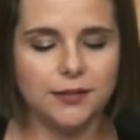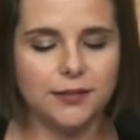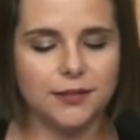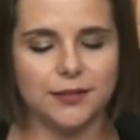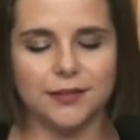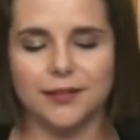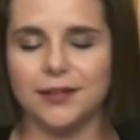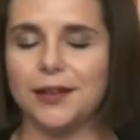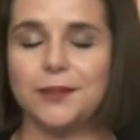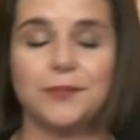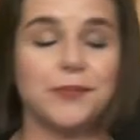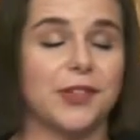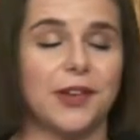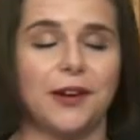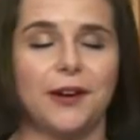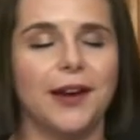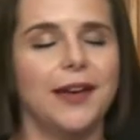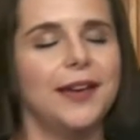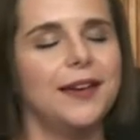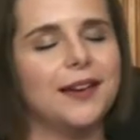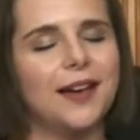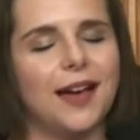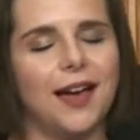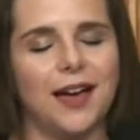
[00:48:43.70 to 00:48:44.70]
I'm
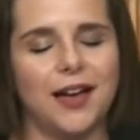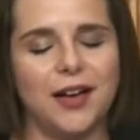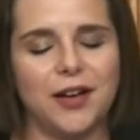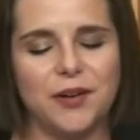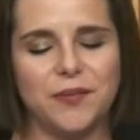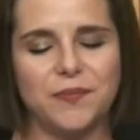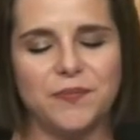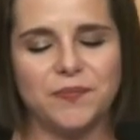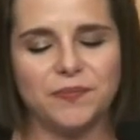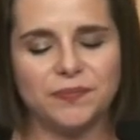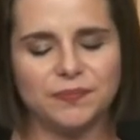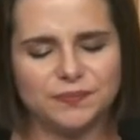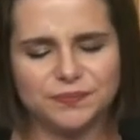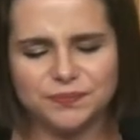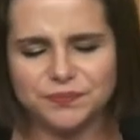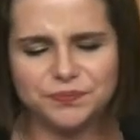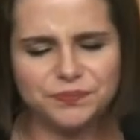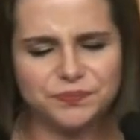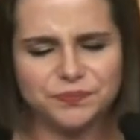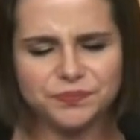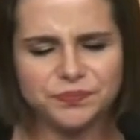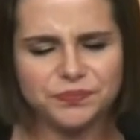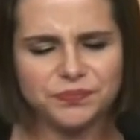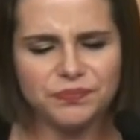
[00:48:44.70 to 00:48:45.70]
sorry. Um,
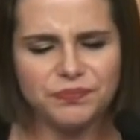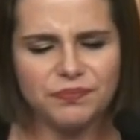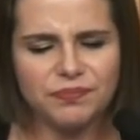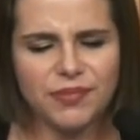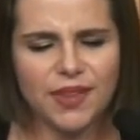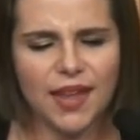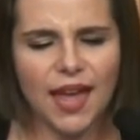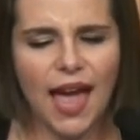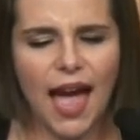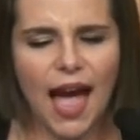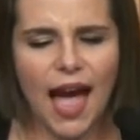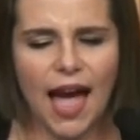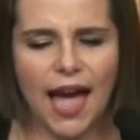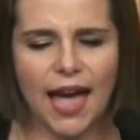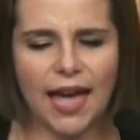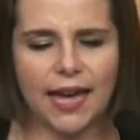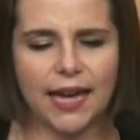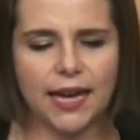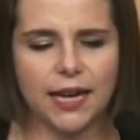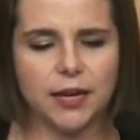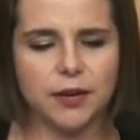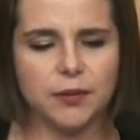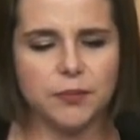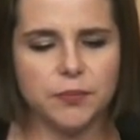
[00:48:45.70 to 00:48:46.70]

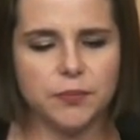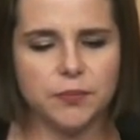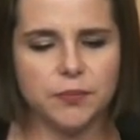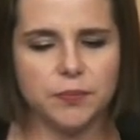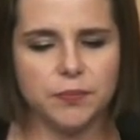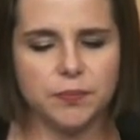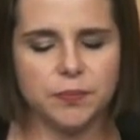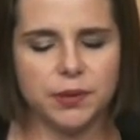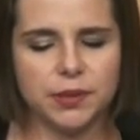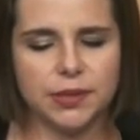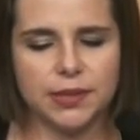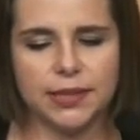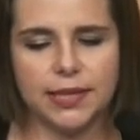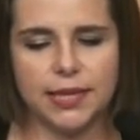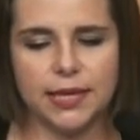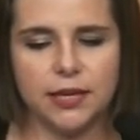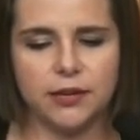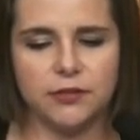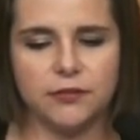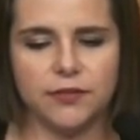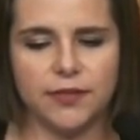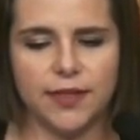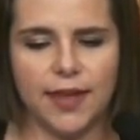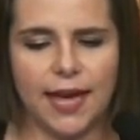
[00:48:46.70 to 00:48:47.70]
I
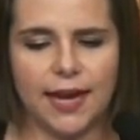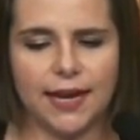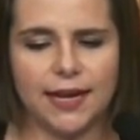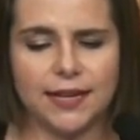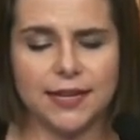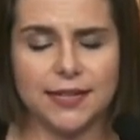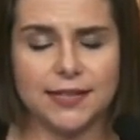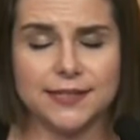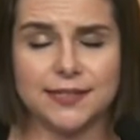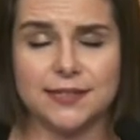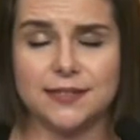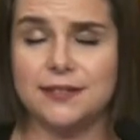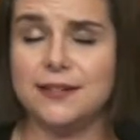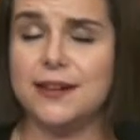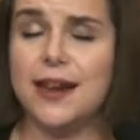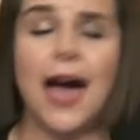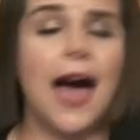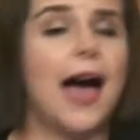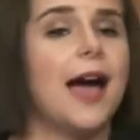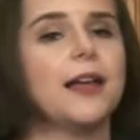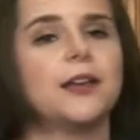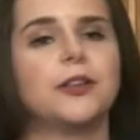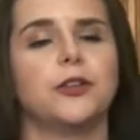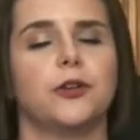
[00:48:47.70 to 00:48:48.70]
believe that it is
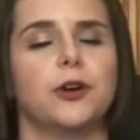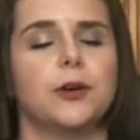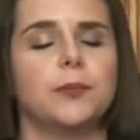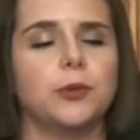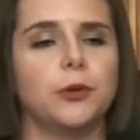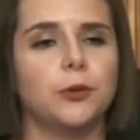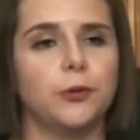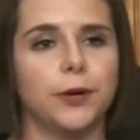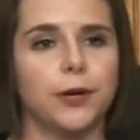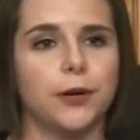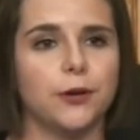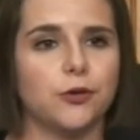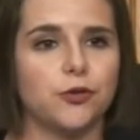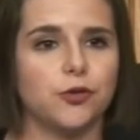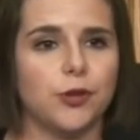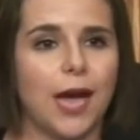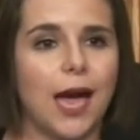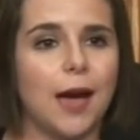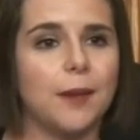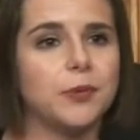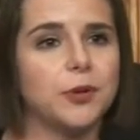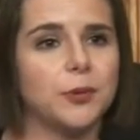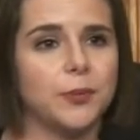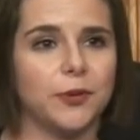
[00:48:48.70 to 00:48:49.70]
not your employer's
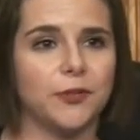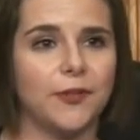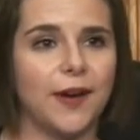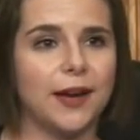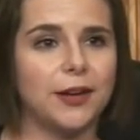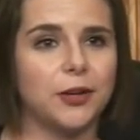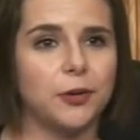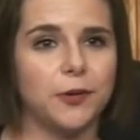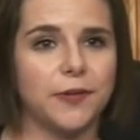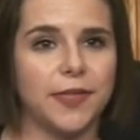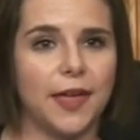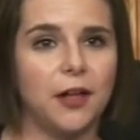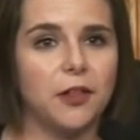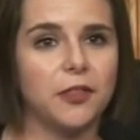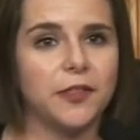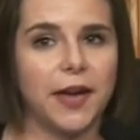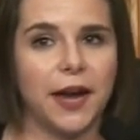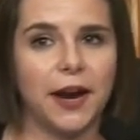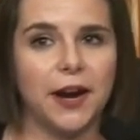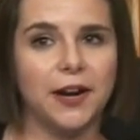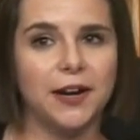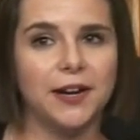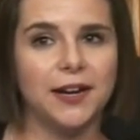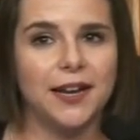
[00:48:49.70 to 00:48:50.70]
job to provide you with health
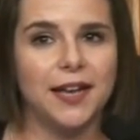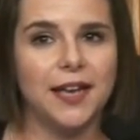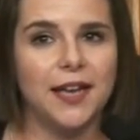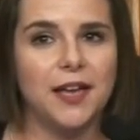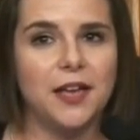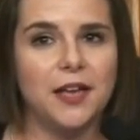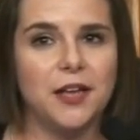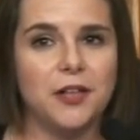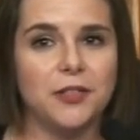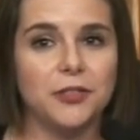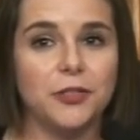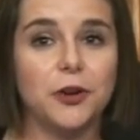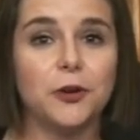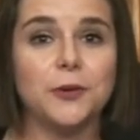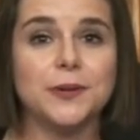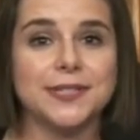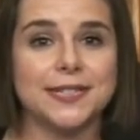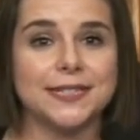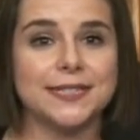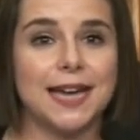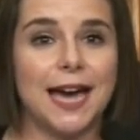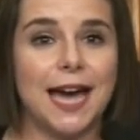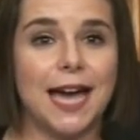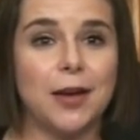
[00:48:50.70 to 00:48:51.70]
care. There was
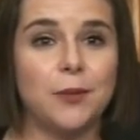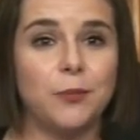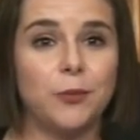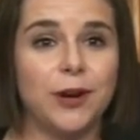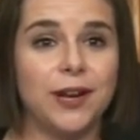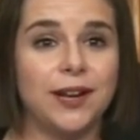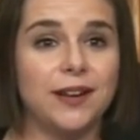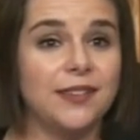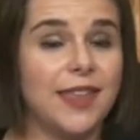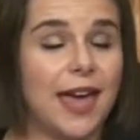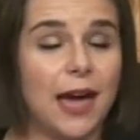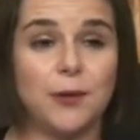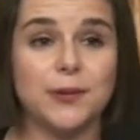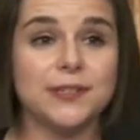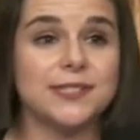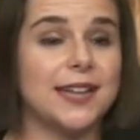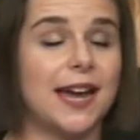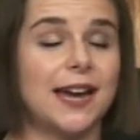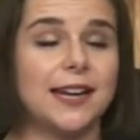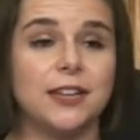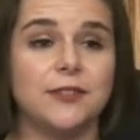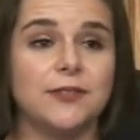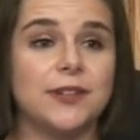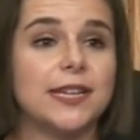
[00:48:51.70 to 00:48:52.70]
a time when that was
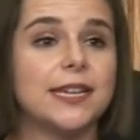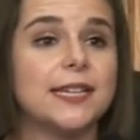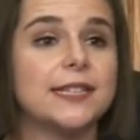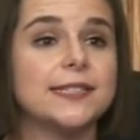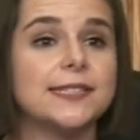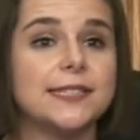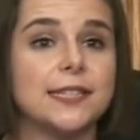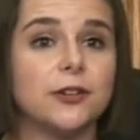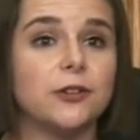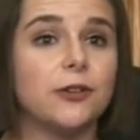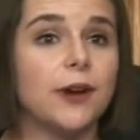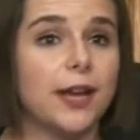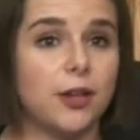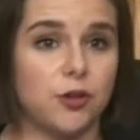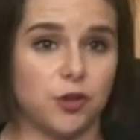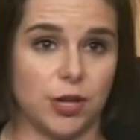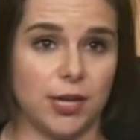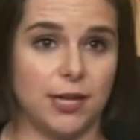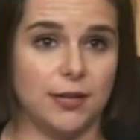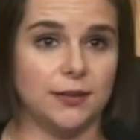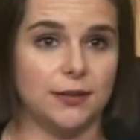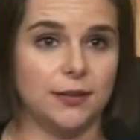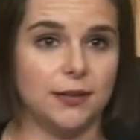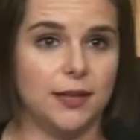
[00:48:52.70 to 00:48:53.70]
not even a
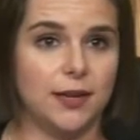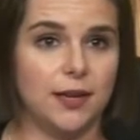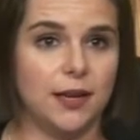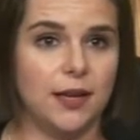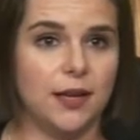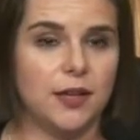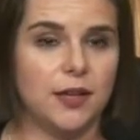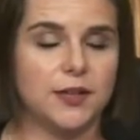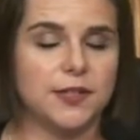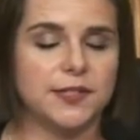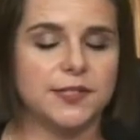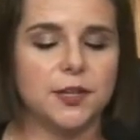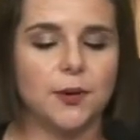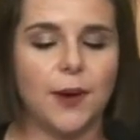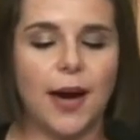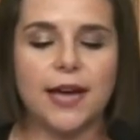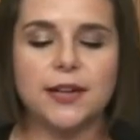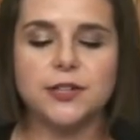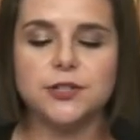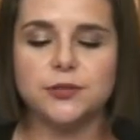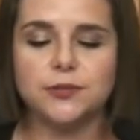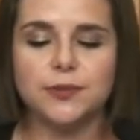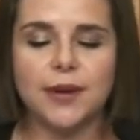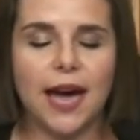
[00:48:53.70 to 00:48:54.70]
consideration. So
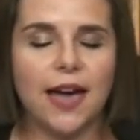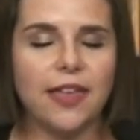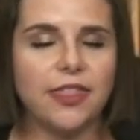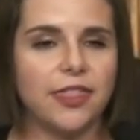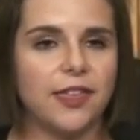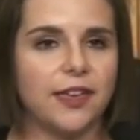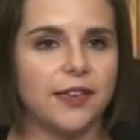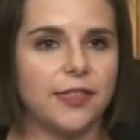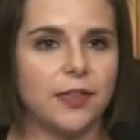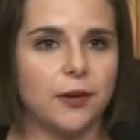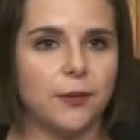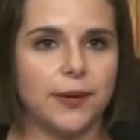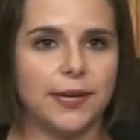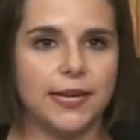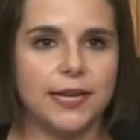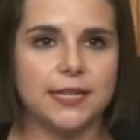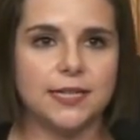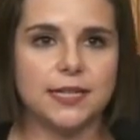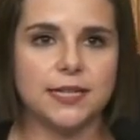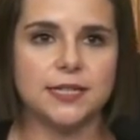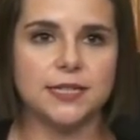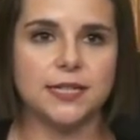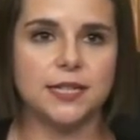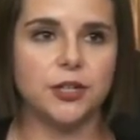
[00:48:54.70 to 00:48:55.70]
I do not think that we need
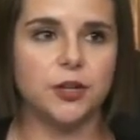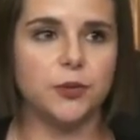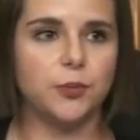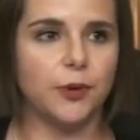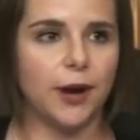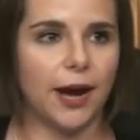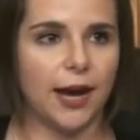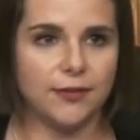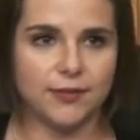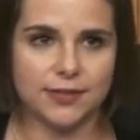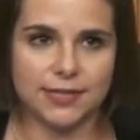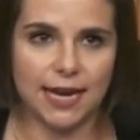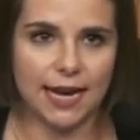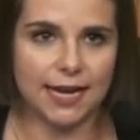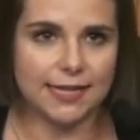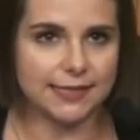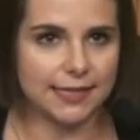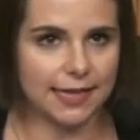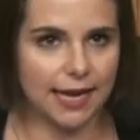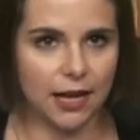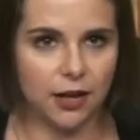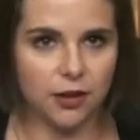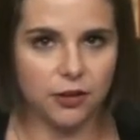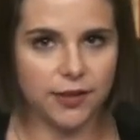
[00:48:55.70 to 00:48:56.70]
to continue
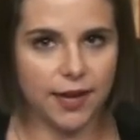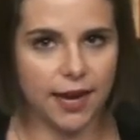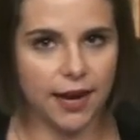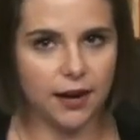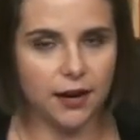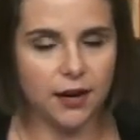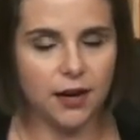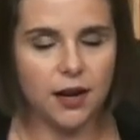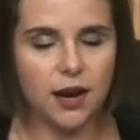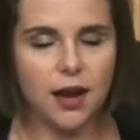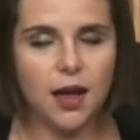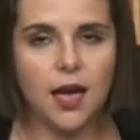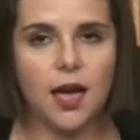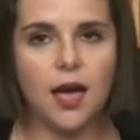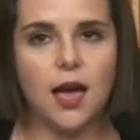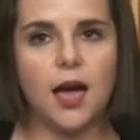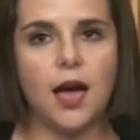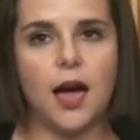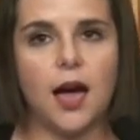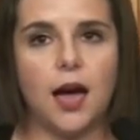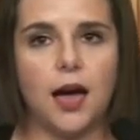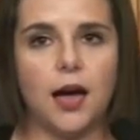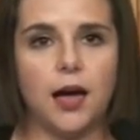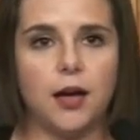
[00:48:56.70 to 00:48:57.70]
privatizing healthcare.
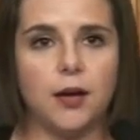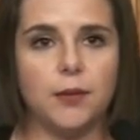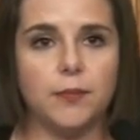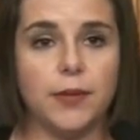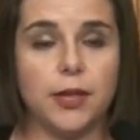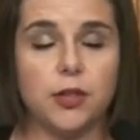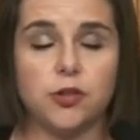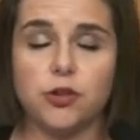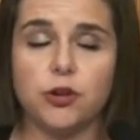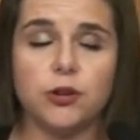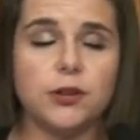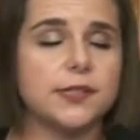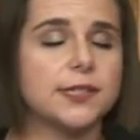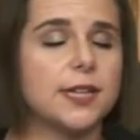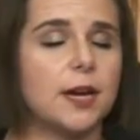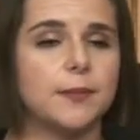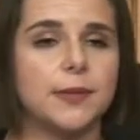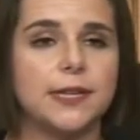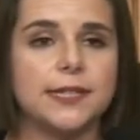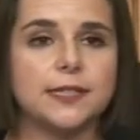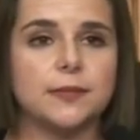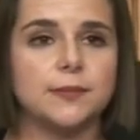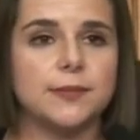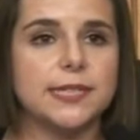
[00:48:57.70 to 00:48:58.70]
Um, insurance
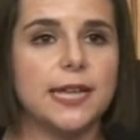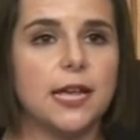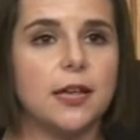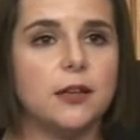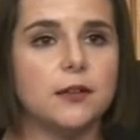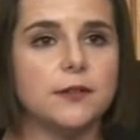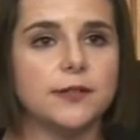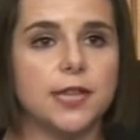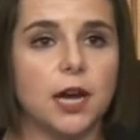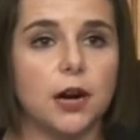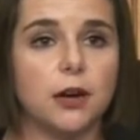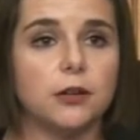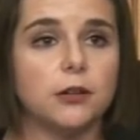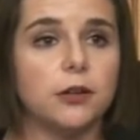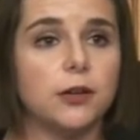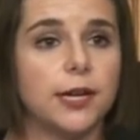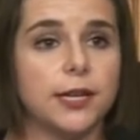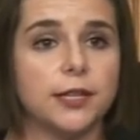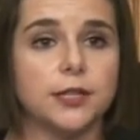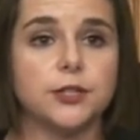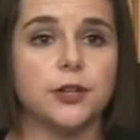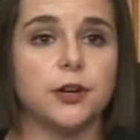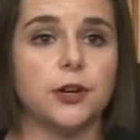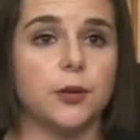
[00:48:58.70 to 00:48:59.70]
companies themselves are
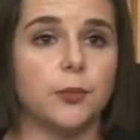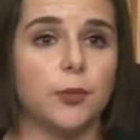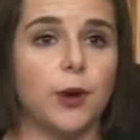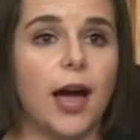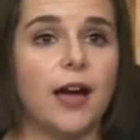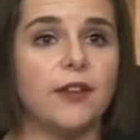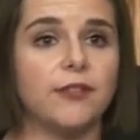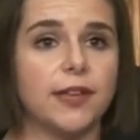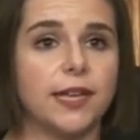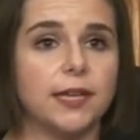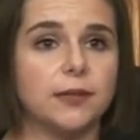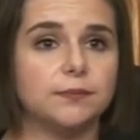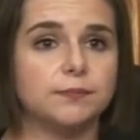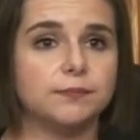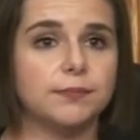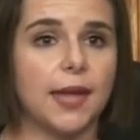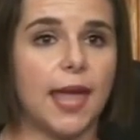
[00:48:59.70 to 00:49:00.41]
looking to turn a profit.